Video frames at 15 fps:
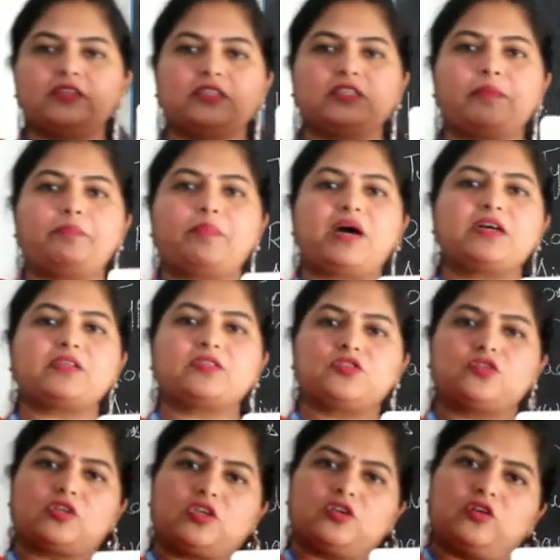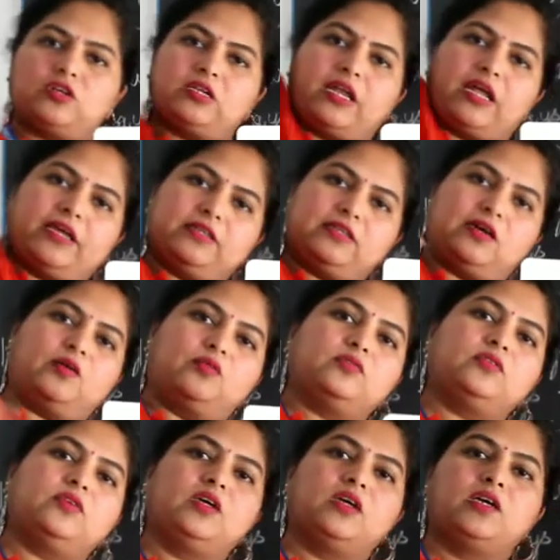In the bus you cannot lie
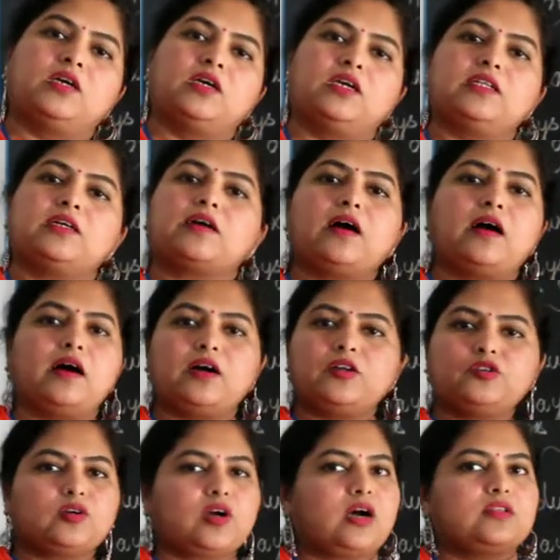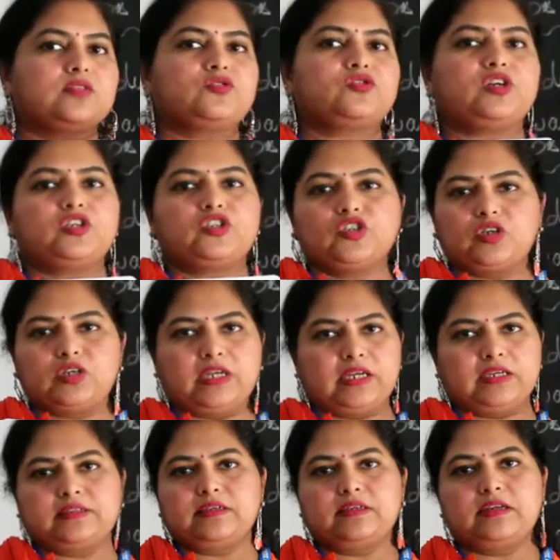down. In the car you can't stretch your
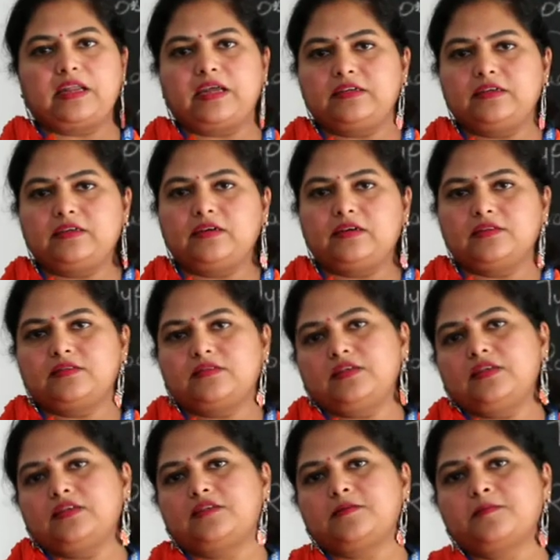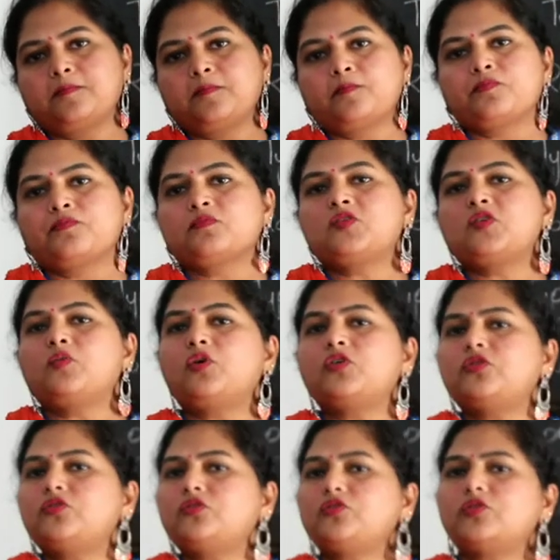legs and sit. So what
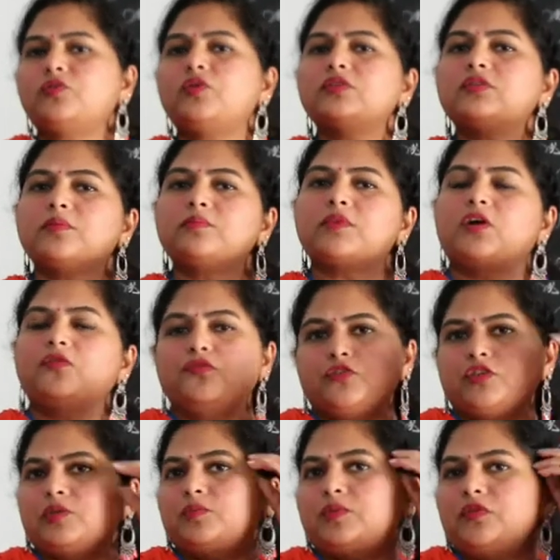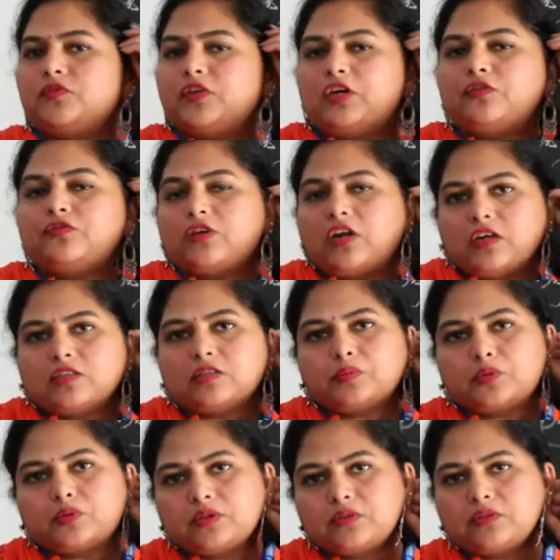you do, you want some comfortable way of
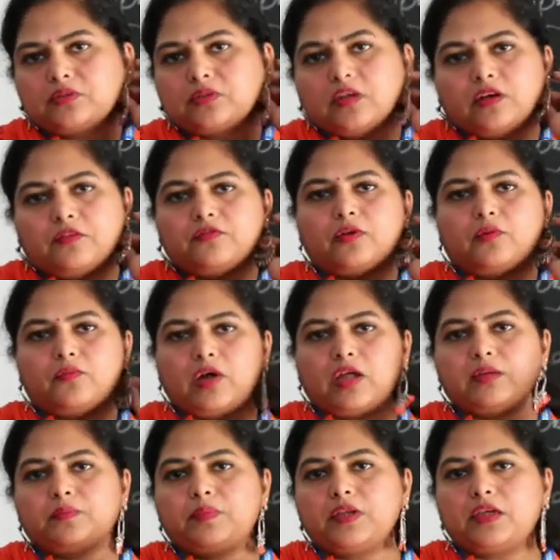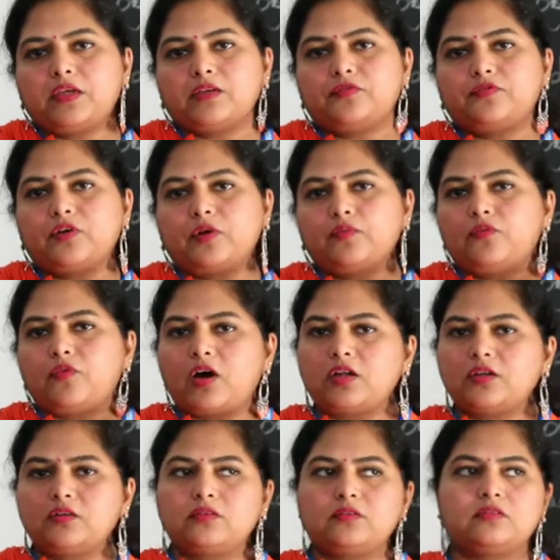transport from
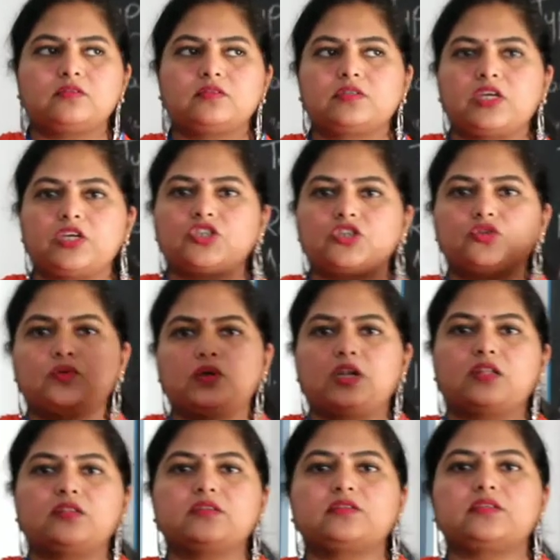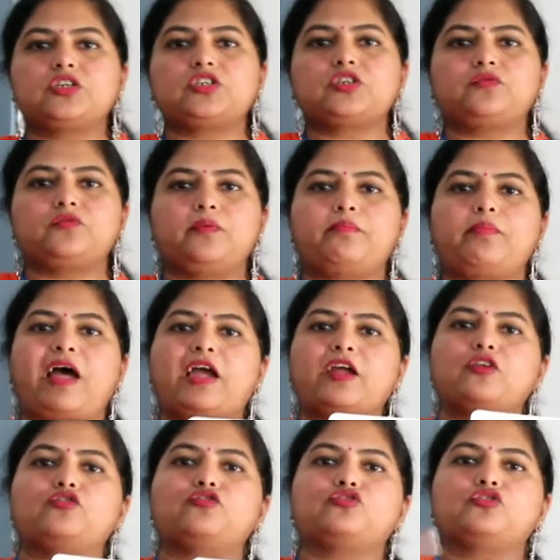one station to another station, from
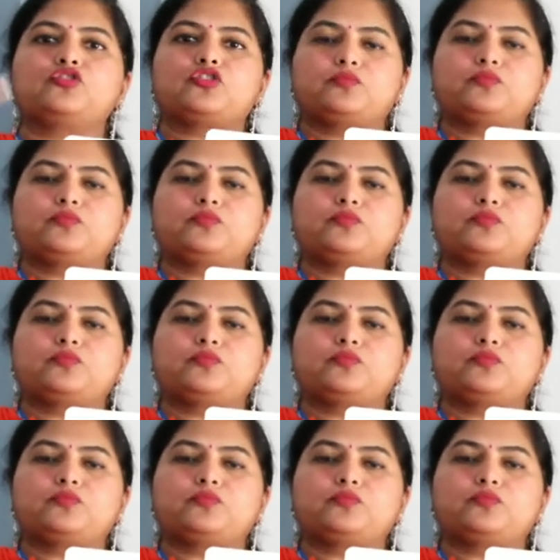Bangalore to